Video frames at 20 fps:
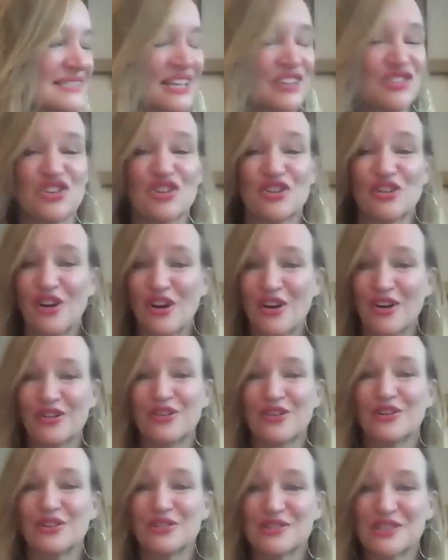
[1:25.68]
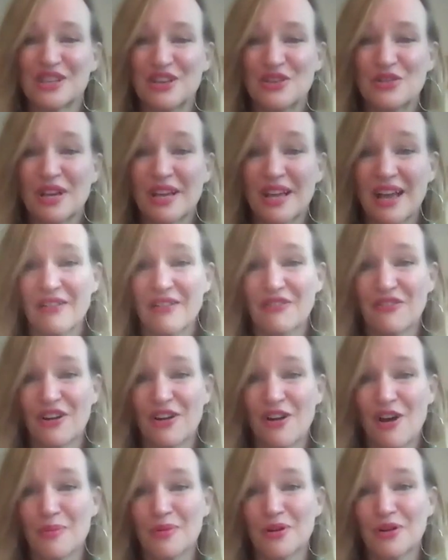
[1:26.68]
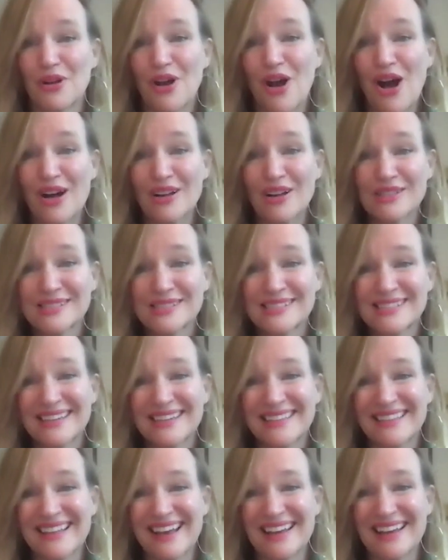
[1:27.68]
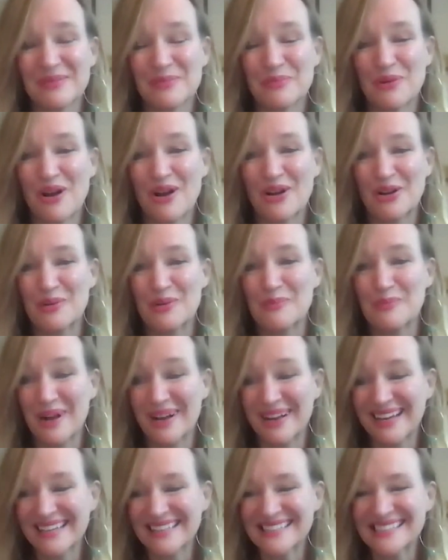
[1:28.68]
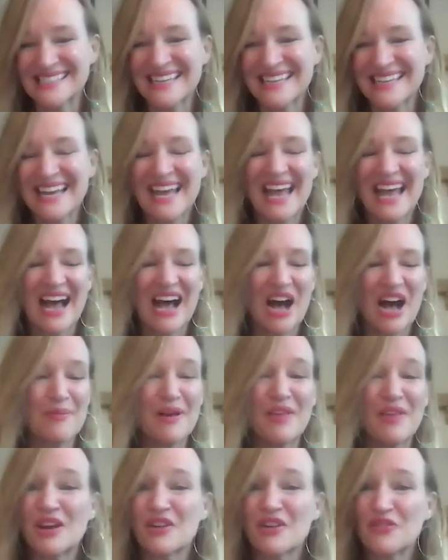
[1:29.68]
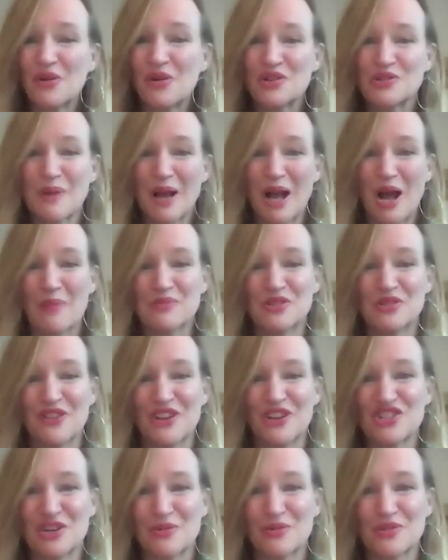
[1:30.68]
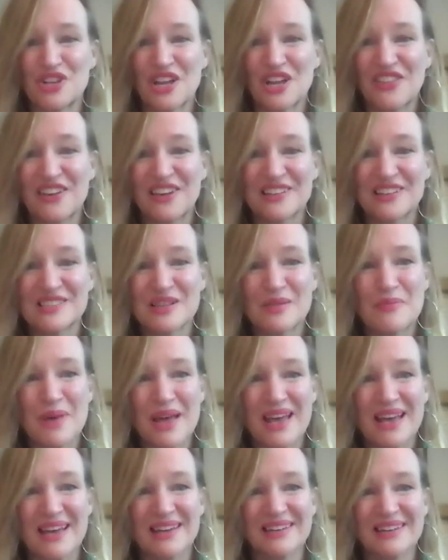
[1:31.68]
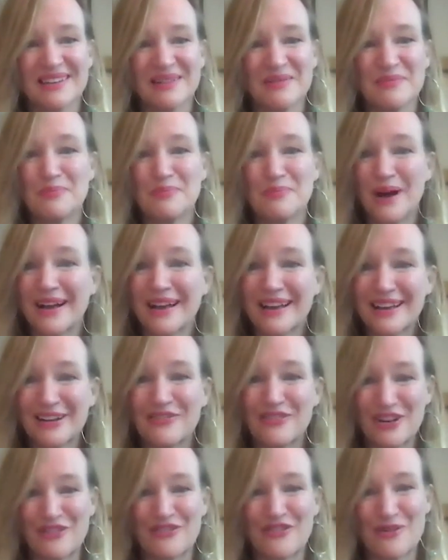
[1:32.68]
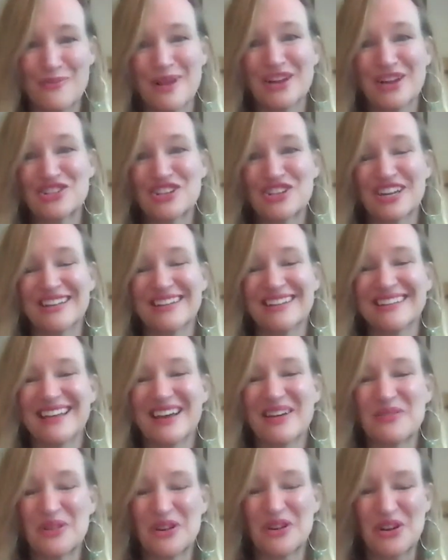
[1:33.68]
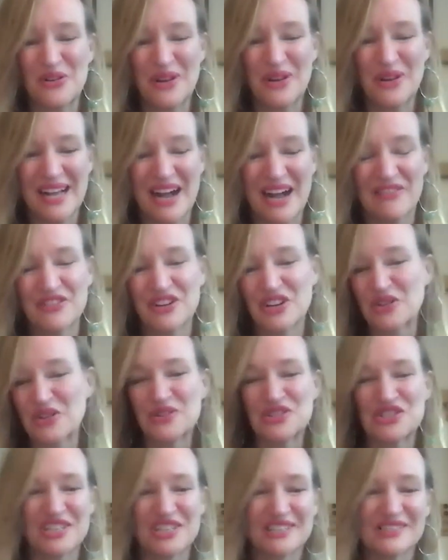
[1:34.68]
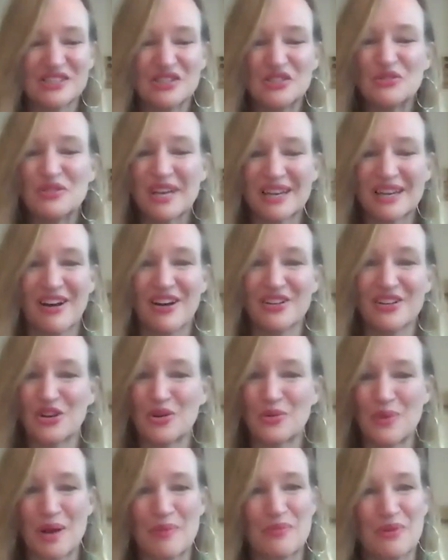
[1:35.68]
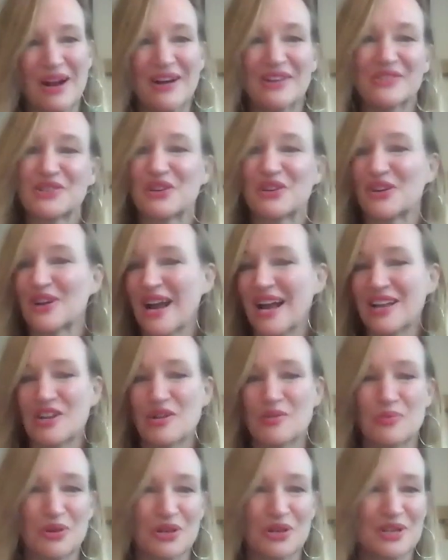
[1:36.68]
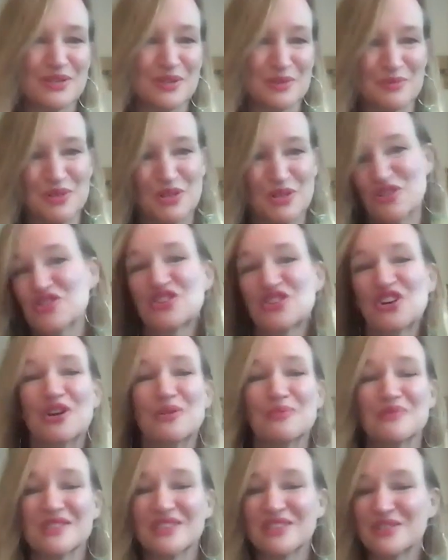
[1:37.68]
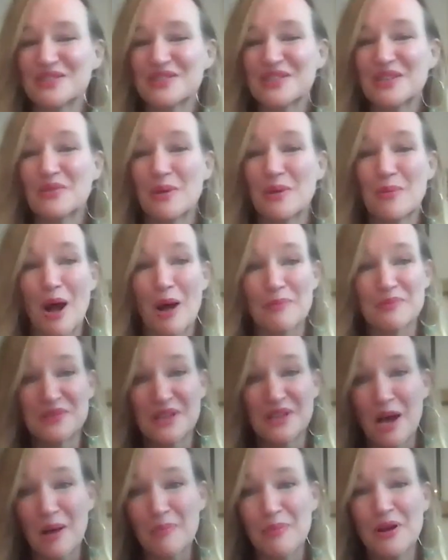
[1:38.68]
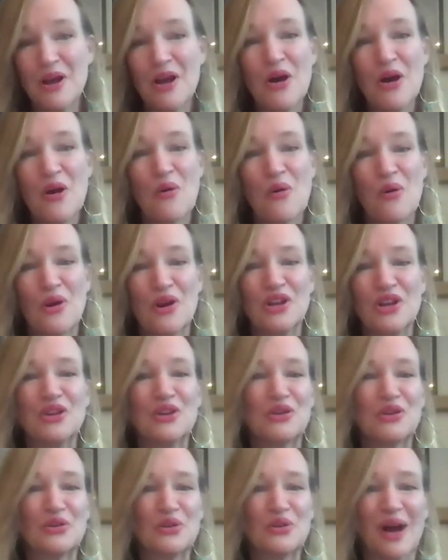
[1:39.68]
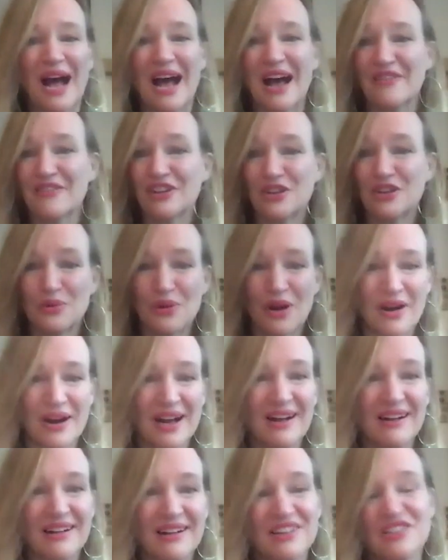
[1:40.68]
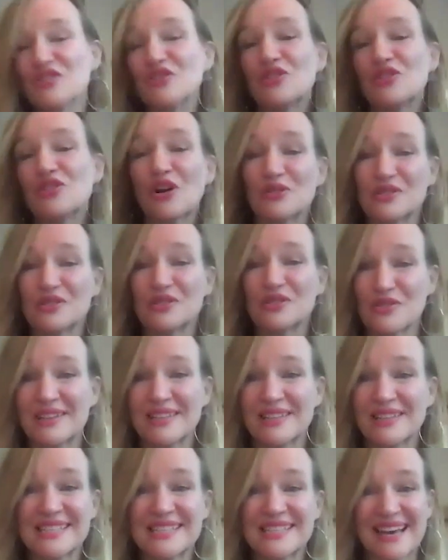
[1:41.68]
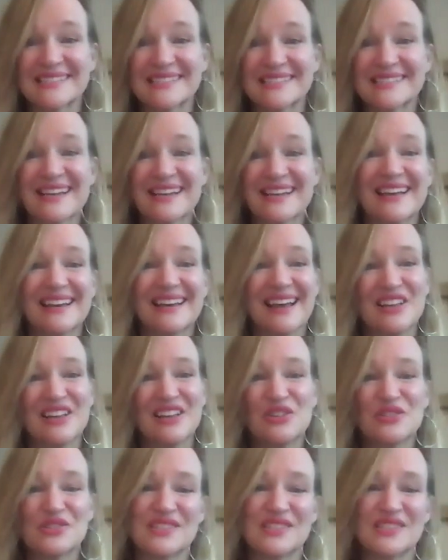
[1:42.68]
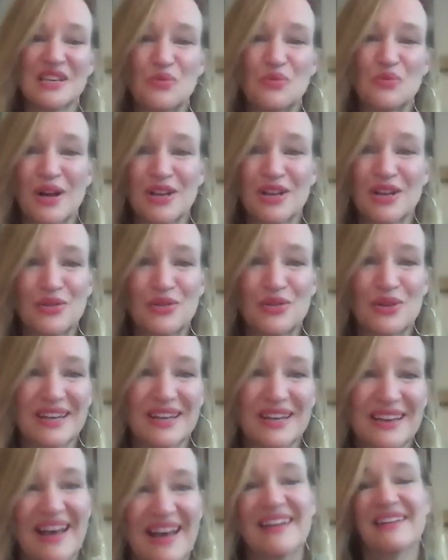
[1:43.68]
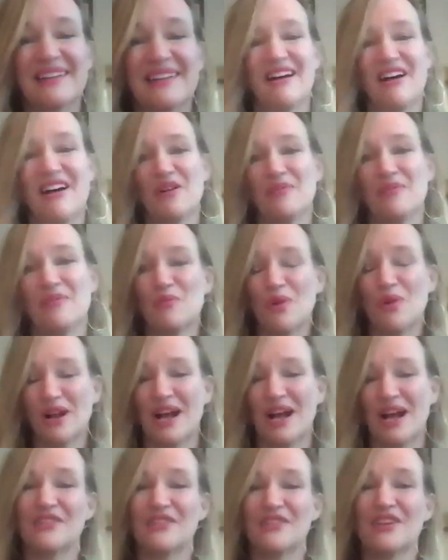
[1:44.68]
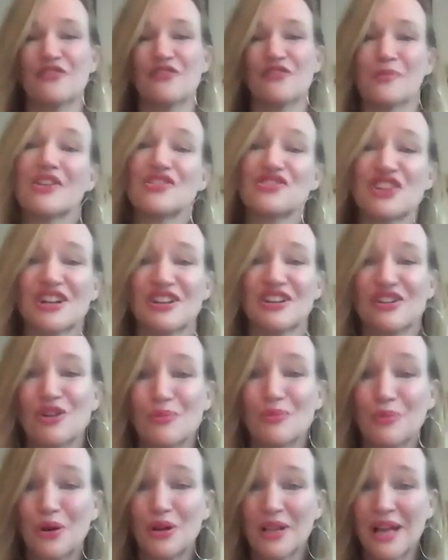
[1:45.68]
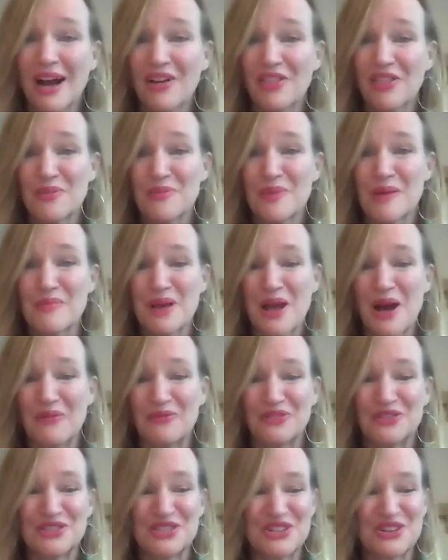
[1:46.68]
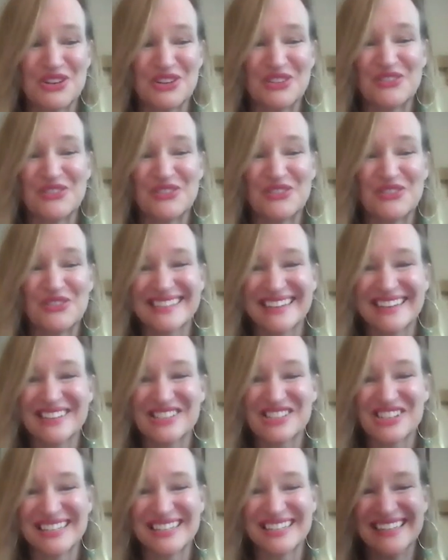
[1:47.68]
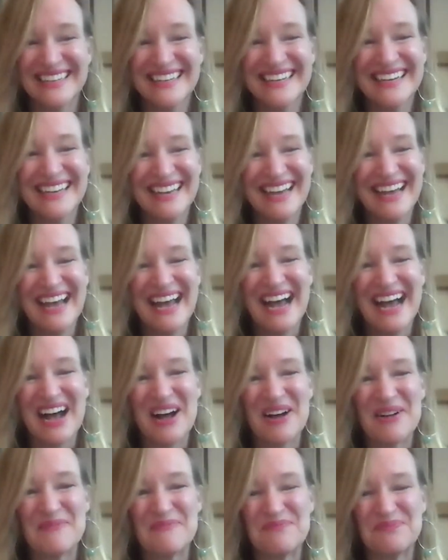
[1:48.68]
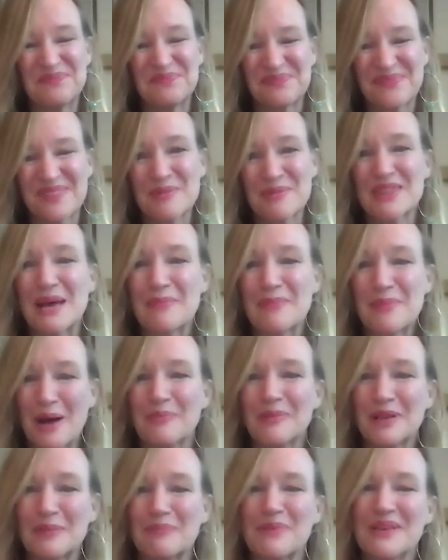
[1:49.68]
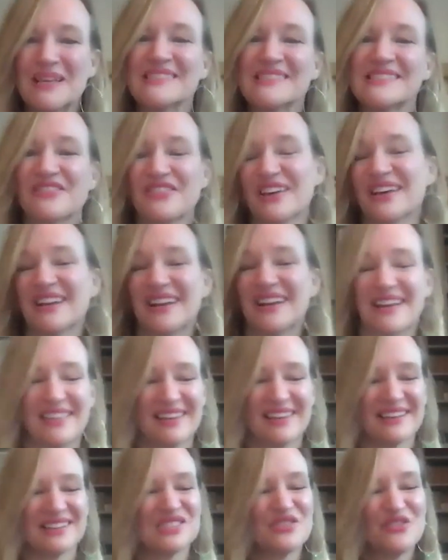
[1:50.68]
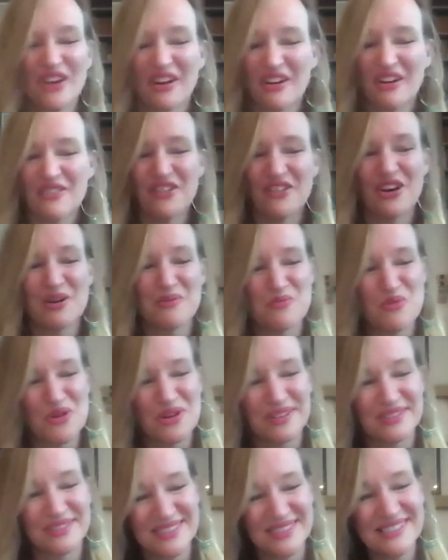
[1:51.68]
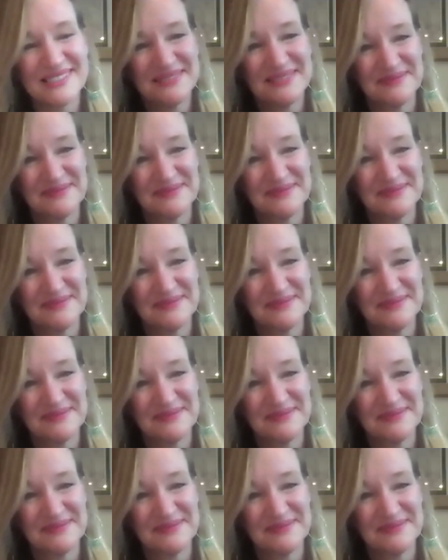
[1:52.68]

like journal articles that you could get for a nominal cost in that broader bucket. And then, of course, by observation, which I think is the main bucket of information that we're going after, which is you get on your web browser and you put in some search terms and you see what pops up, or you have a URL and you go directly to that site and you see what you can get and what kind of information you can pull out that might be helpful to your investigation. But that public piece of it, I think, is very, very important.